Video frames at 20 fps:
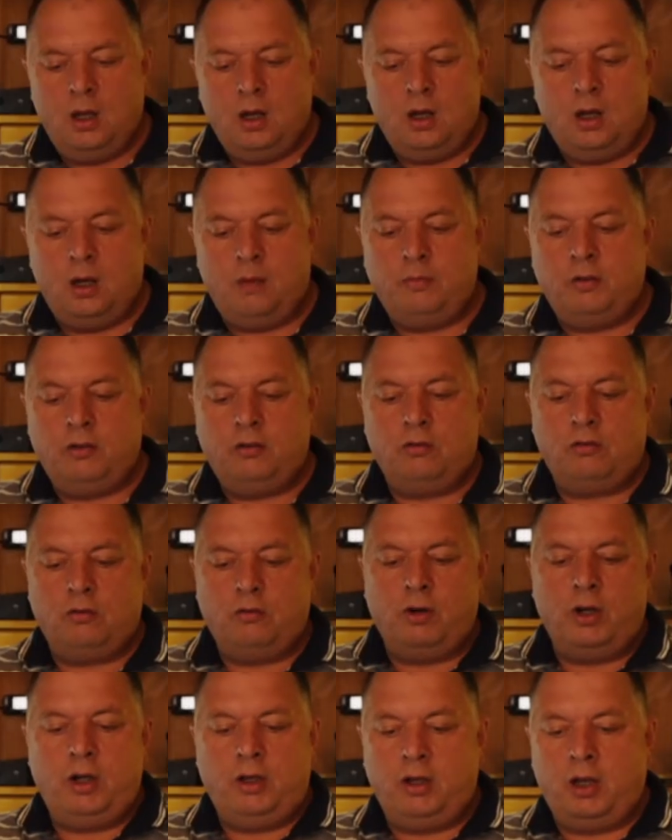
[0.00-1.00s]
um, this is a
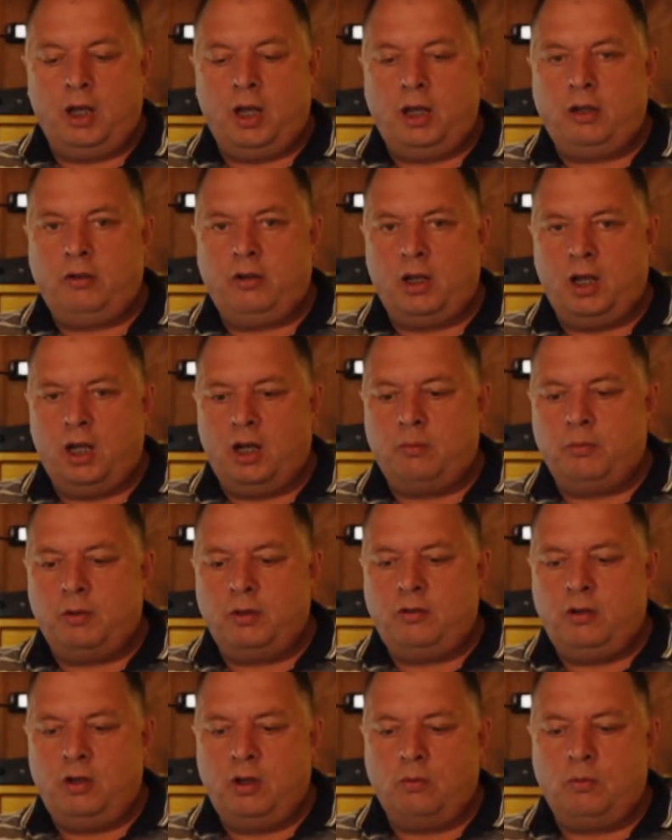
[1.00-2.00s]
radiating
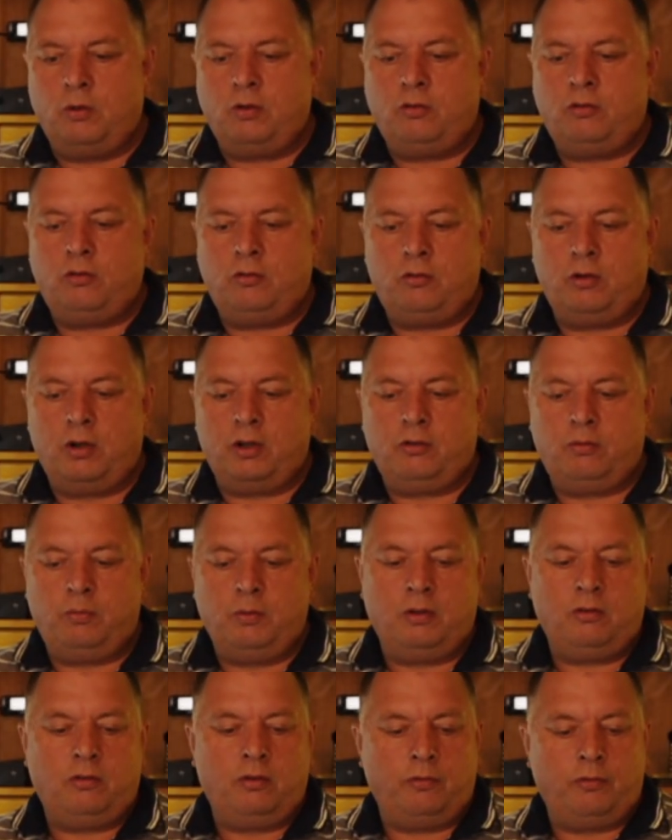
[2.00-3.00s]
element here which
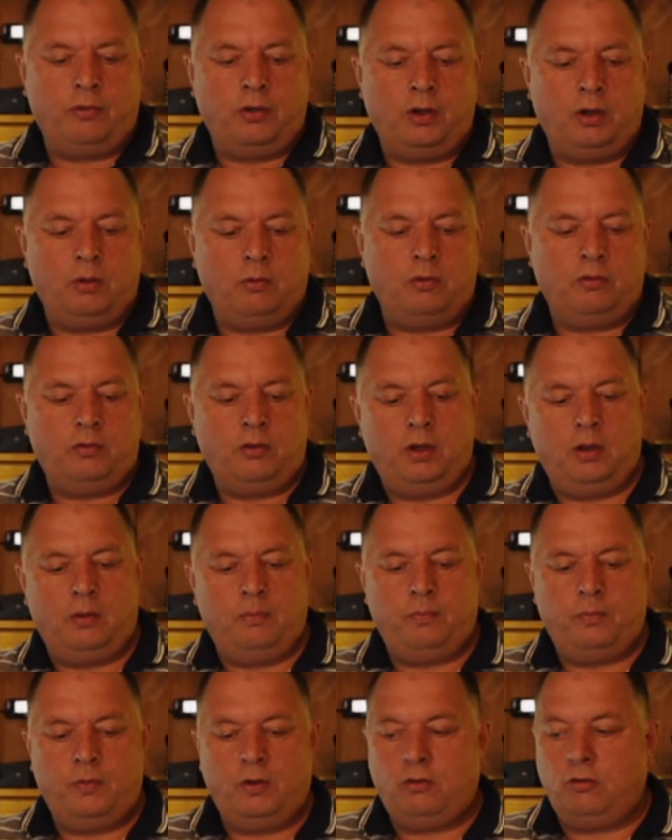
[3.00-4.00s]
transmits the frequency
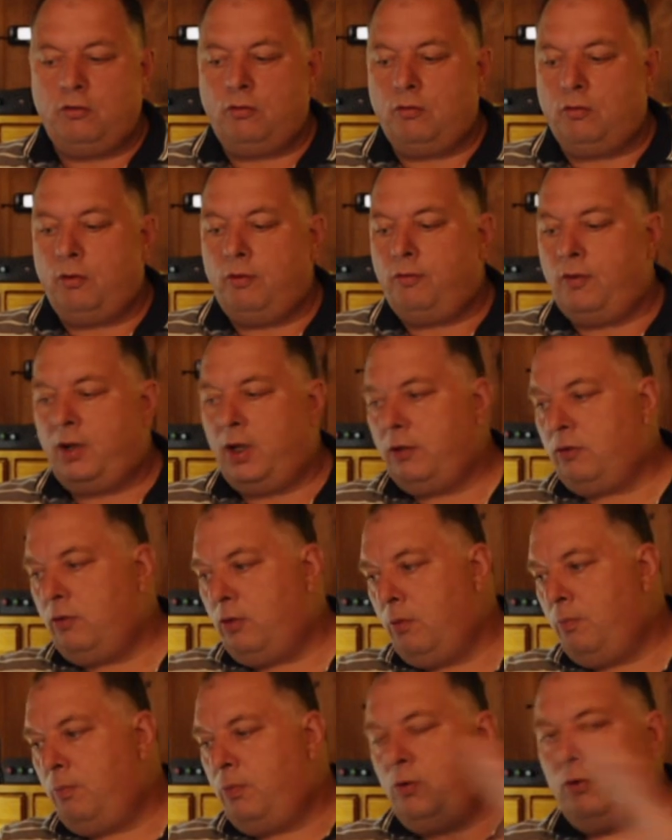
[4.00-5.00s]
this is a reflector
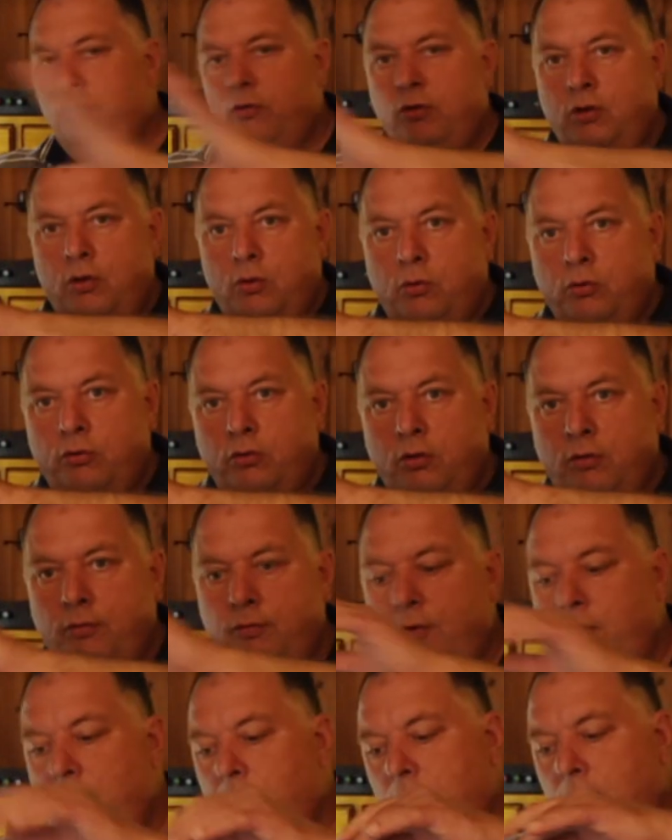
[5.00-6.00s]
that points it all to the
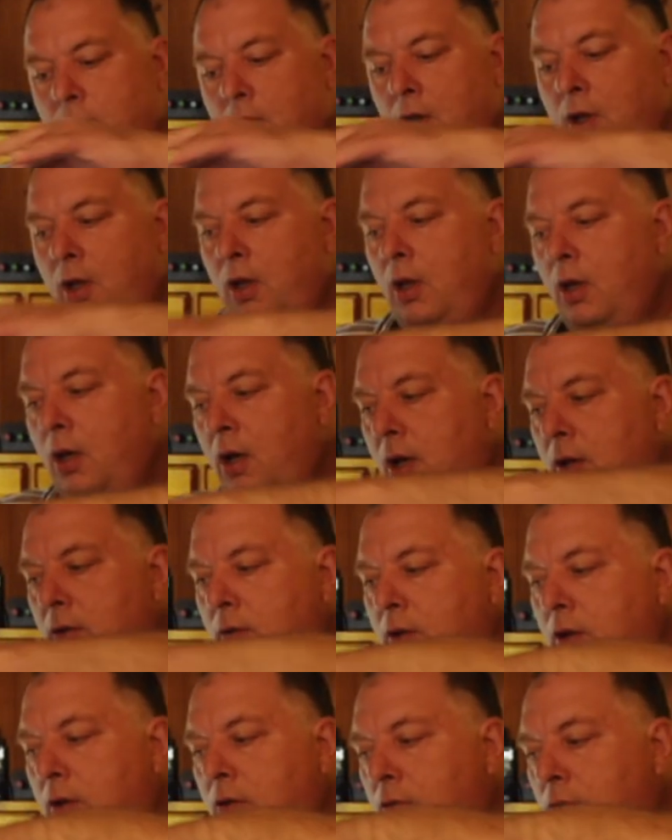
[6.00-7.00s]
front and
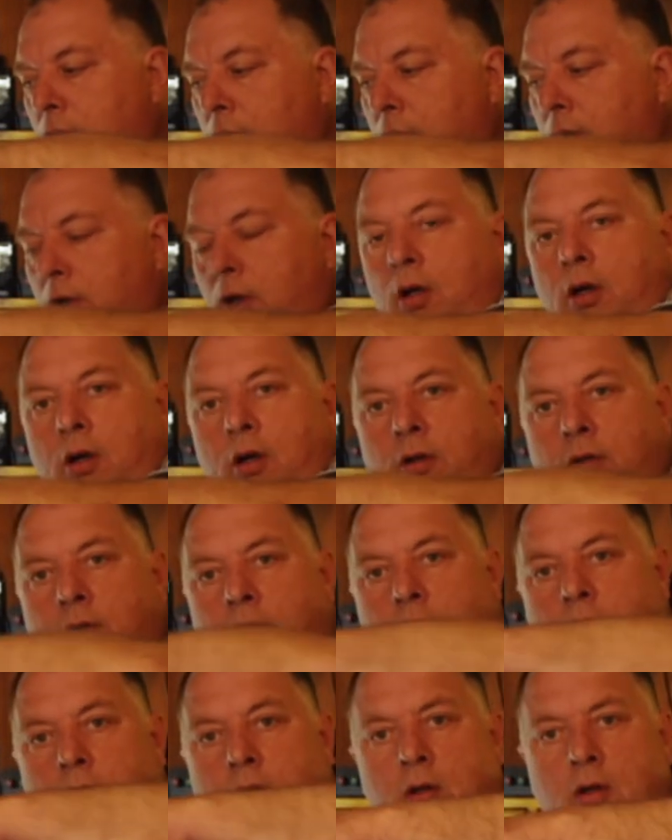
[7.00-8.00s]
these three are
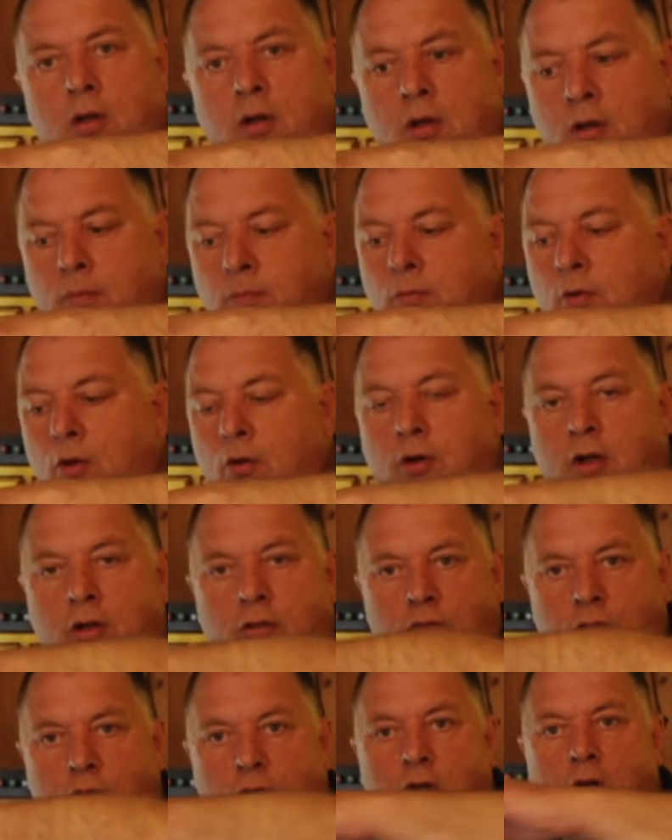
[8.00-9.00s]
the um,
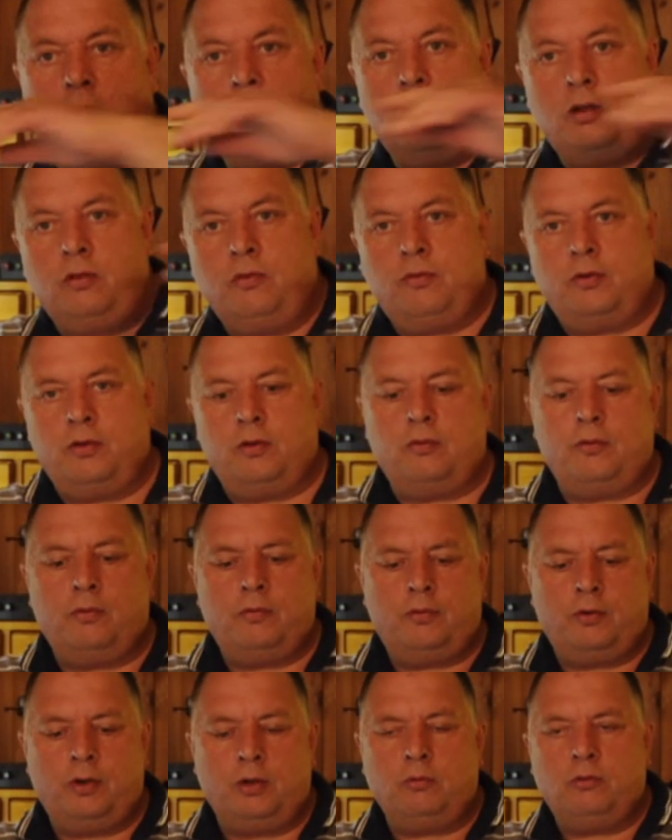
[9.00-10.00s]
directional guides for the
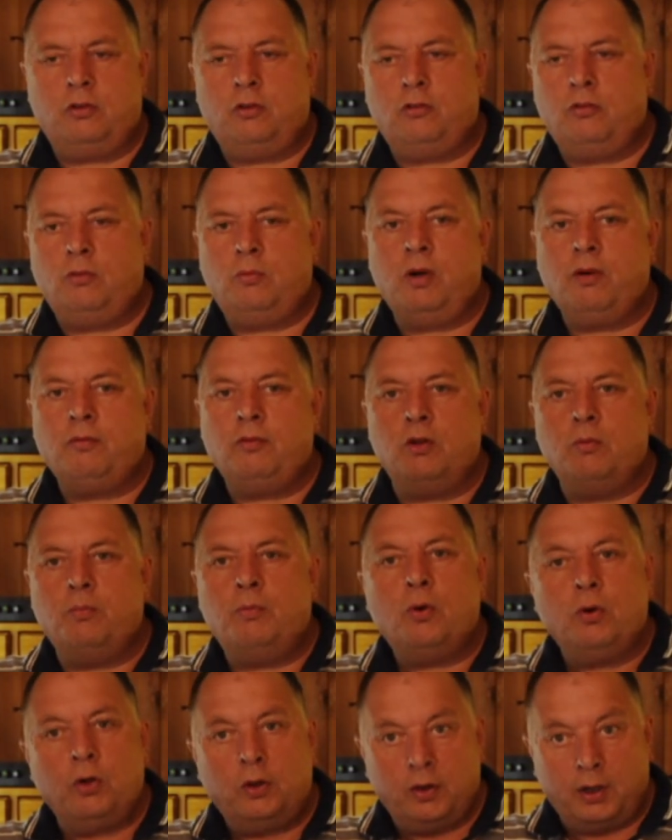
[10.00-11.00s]
frequency so wherever you
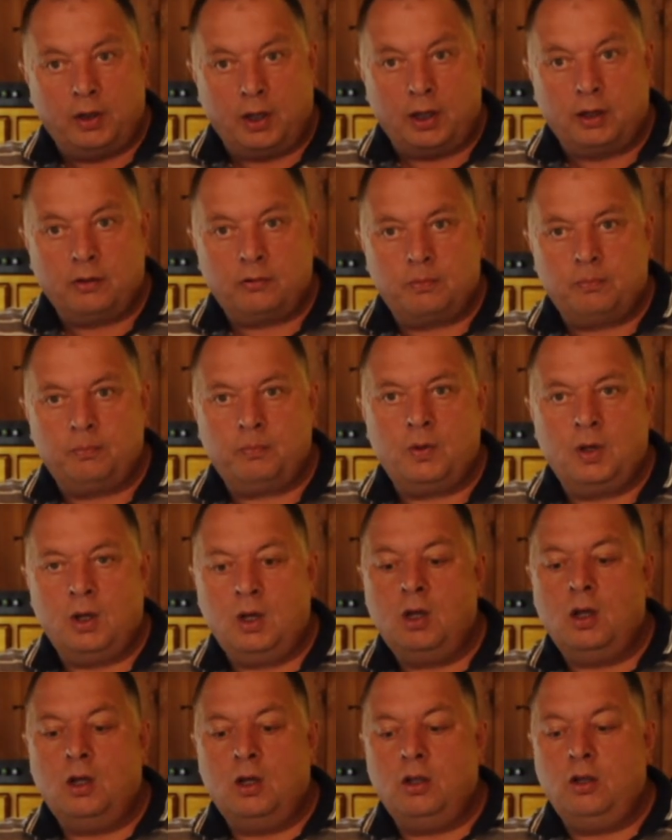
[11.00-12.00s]
point that
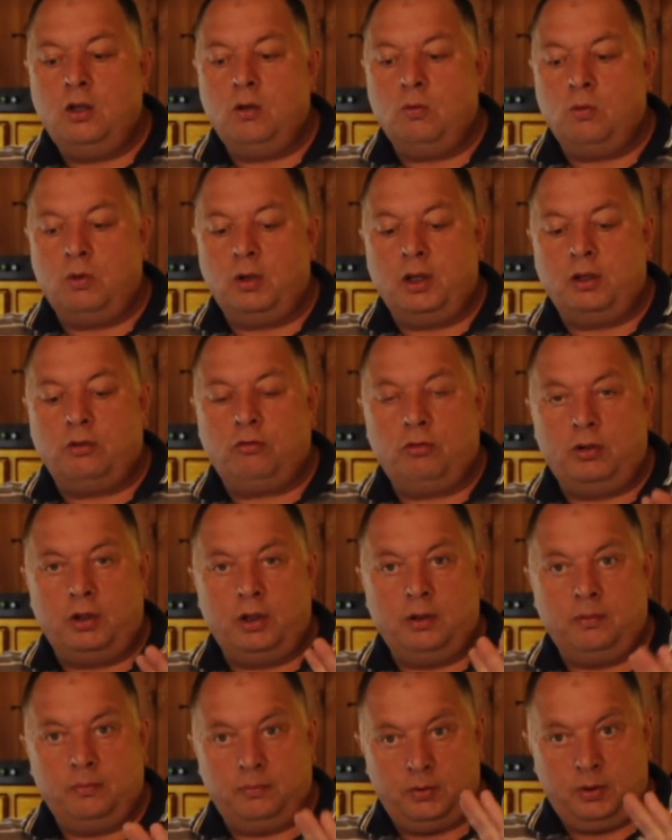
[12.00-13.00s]
you will
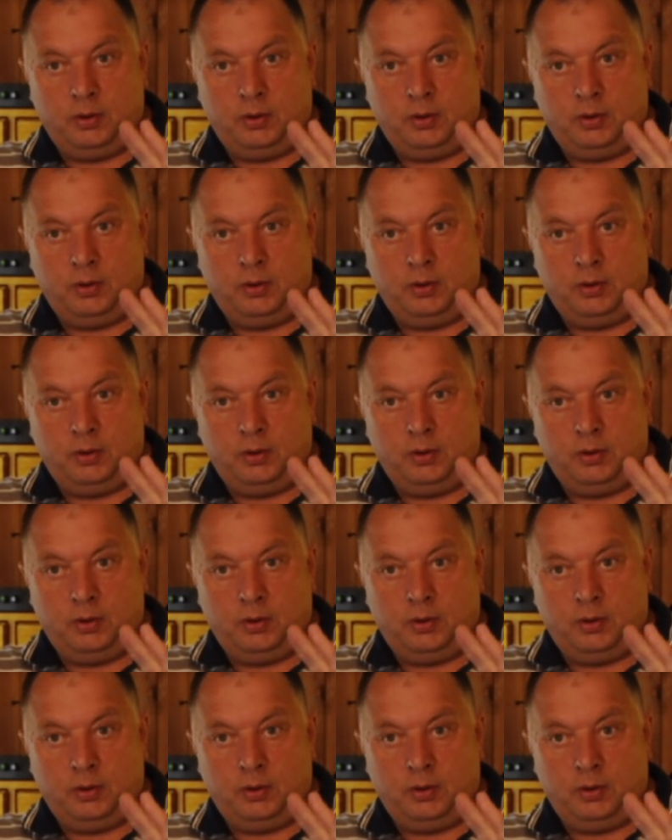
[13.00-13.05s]
literally